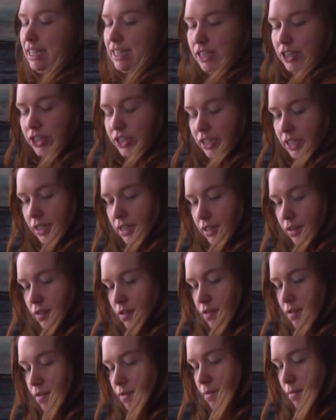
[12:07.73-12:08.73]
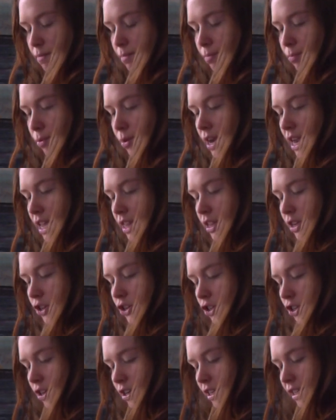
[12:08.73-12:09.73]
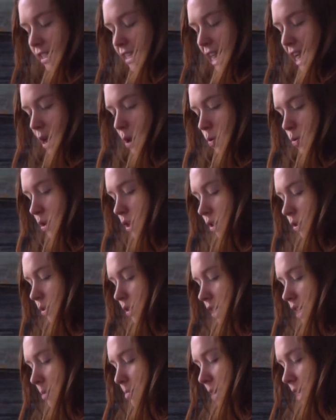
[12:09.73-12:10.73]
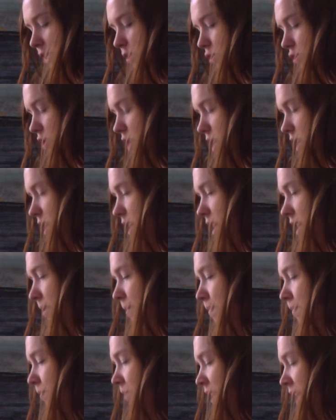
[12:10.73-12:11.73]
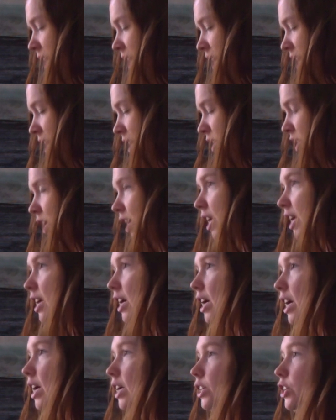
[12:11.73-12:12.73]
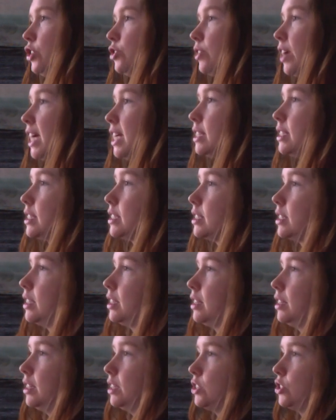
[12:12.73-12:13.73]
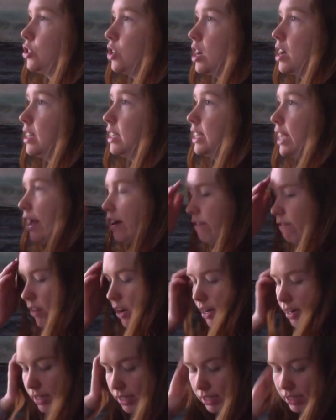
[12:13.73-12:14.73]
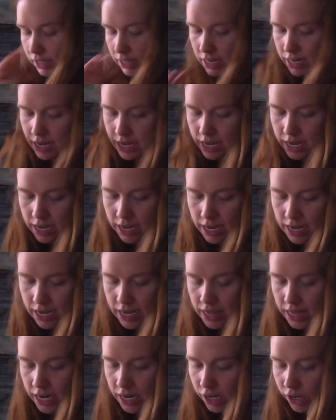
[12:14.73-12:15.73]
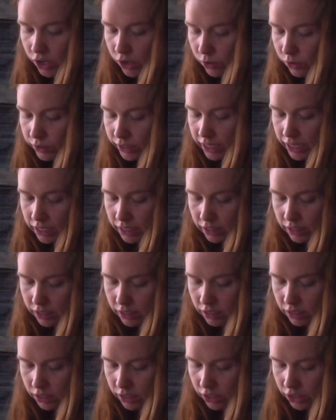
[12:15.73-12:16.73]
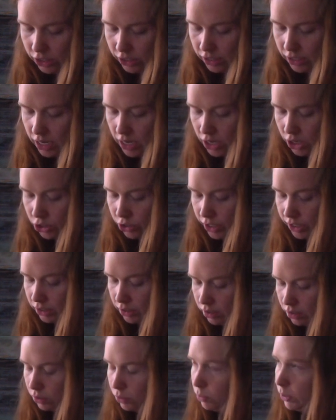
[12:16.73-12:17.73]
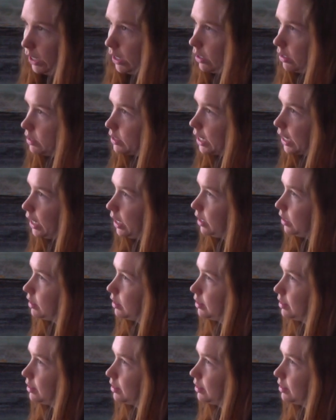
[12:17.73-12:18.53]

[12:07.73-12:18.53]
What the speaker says: to just bring the shirt down using my strong arm. And you're going to undress the strong side first and then use it to just undress the weaker side.